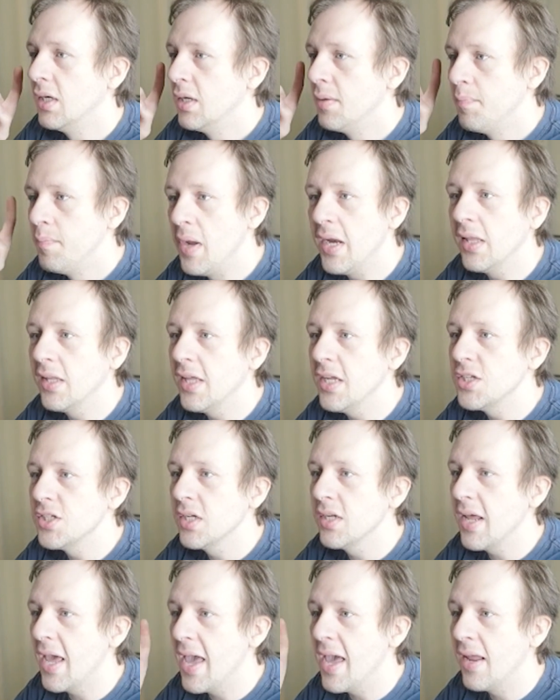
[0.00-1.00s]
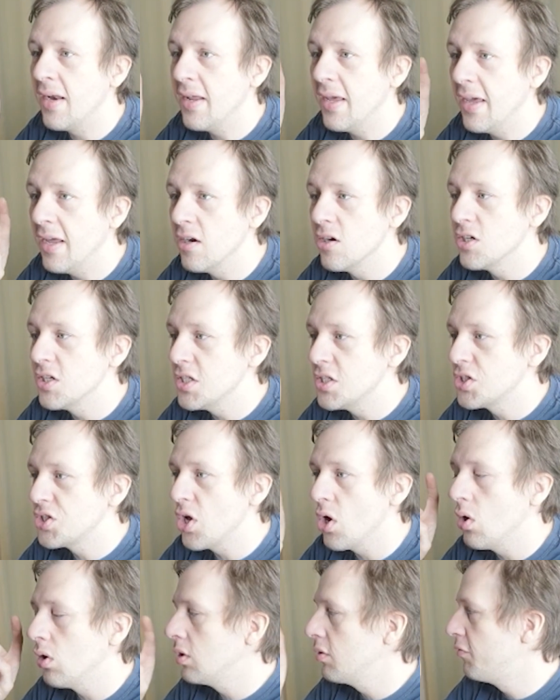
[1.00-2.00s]
Mini Legion and Energy
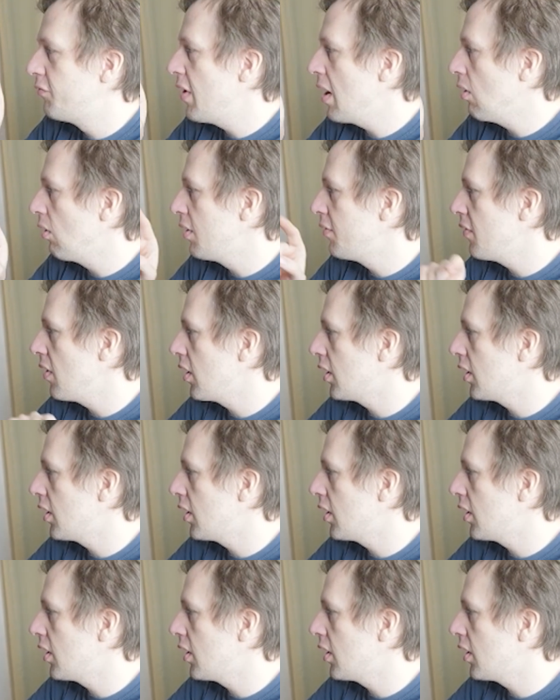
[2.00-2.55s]
Stone, very, very